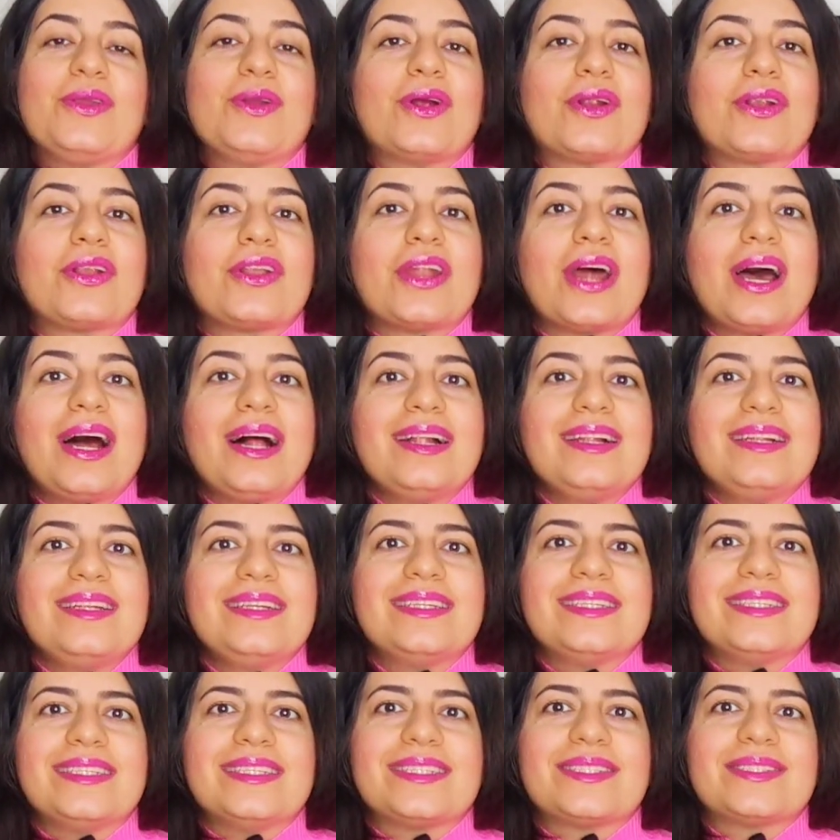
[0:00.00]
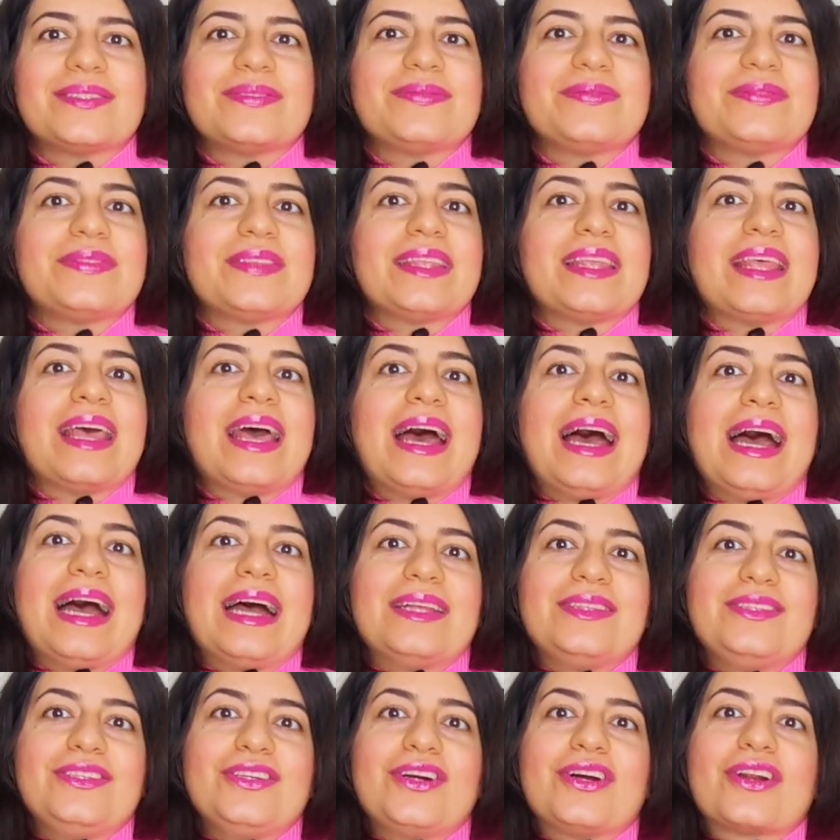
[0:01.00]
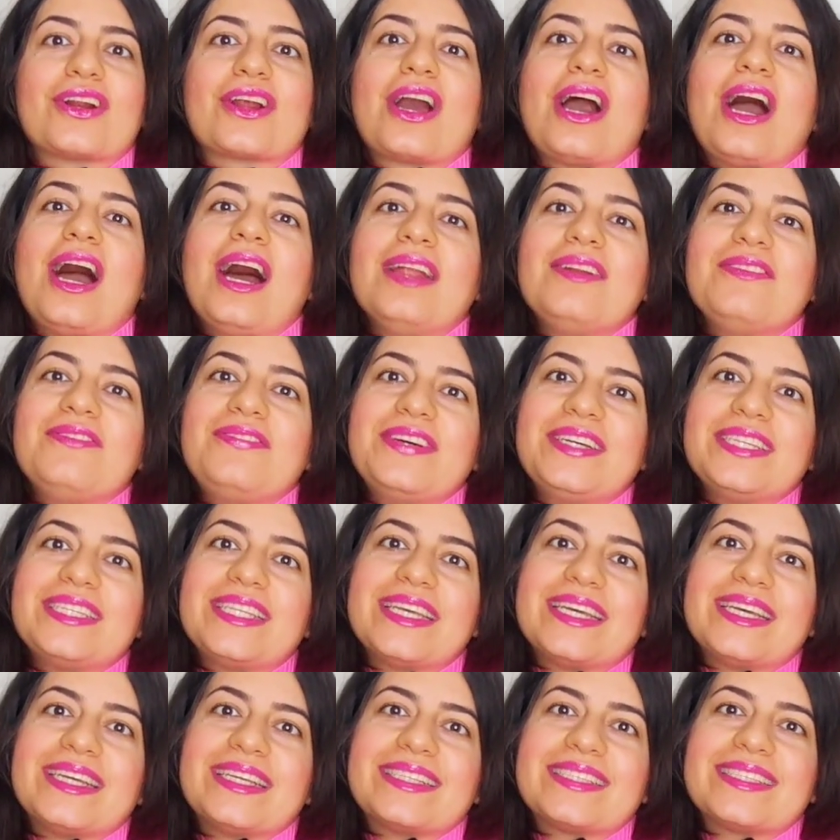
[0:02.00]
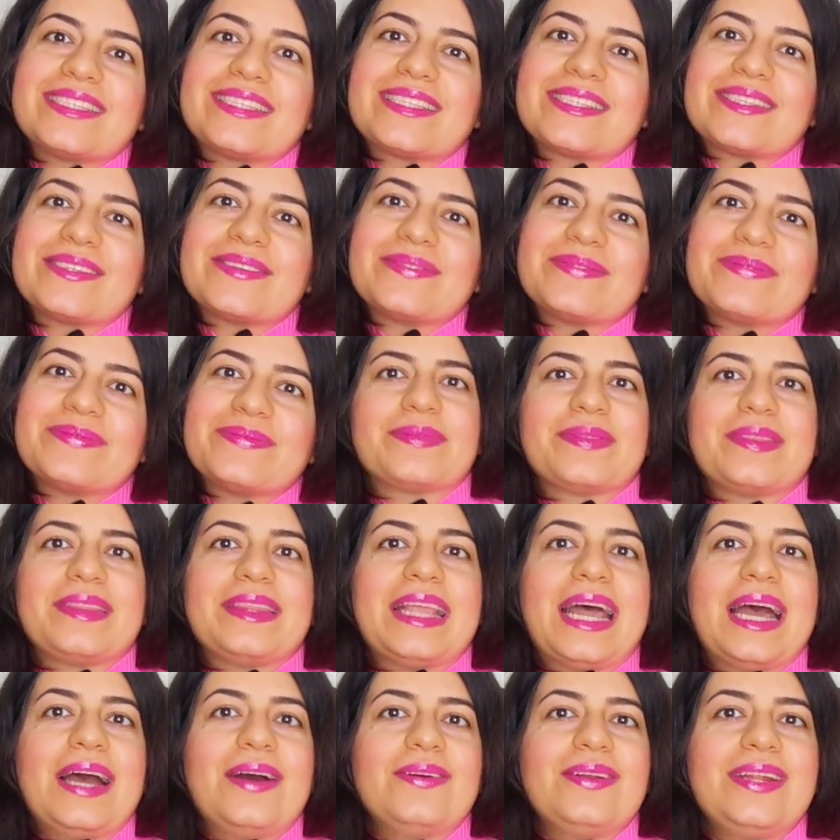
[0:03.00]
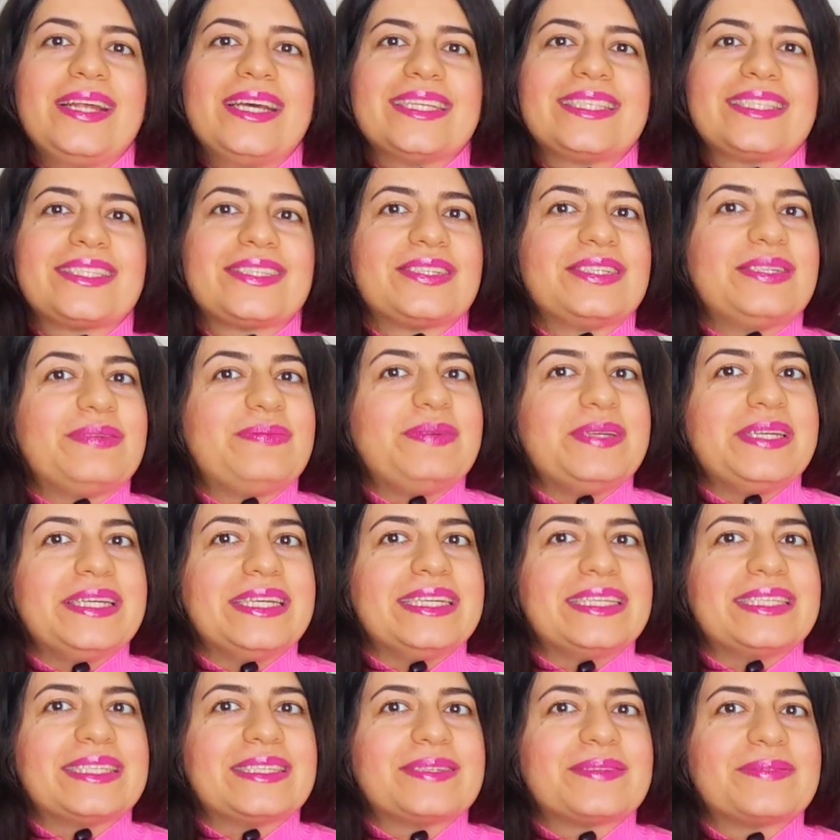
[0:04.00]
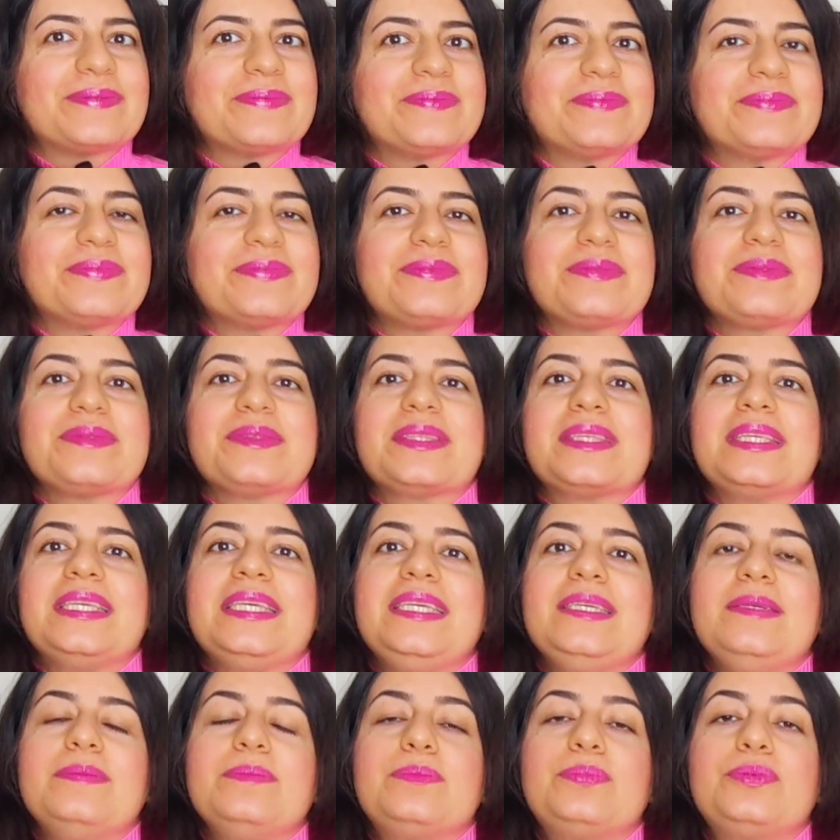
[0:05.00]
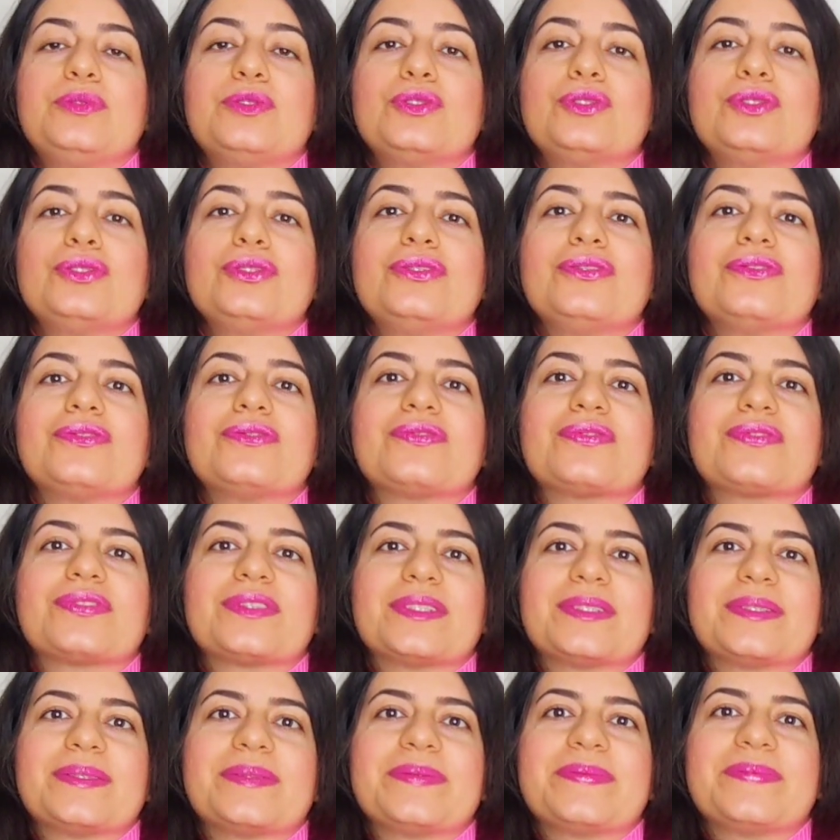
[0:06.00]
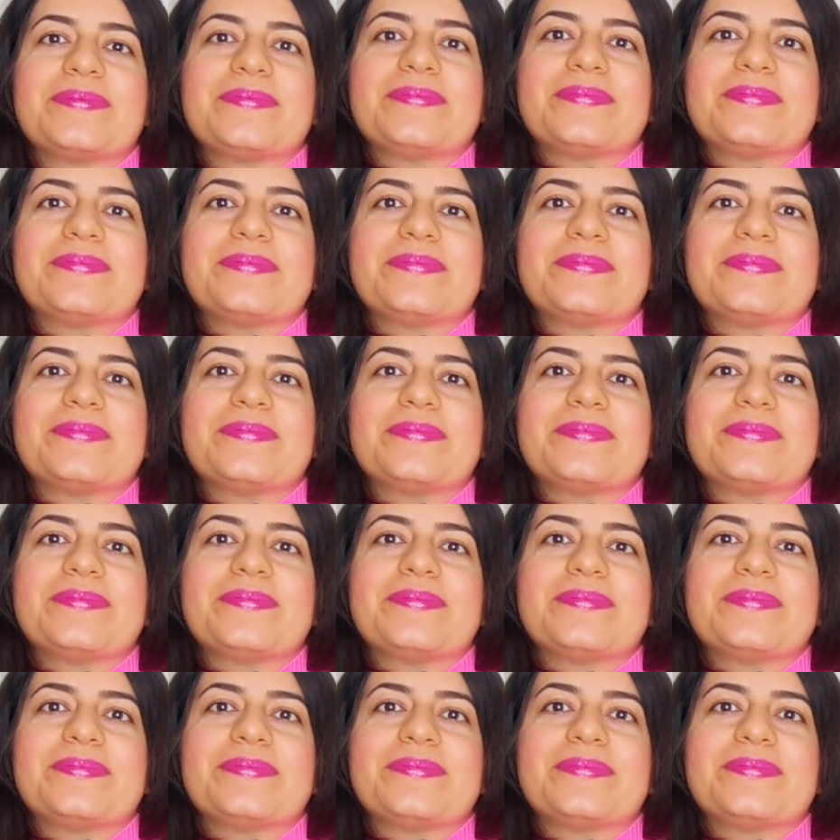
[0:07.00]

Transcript: your knowledge, and your confidence. Now let's repeat. Improve,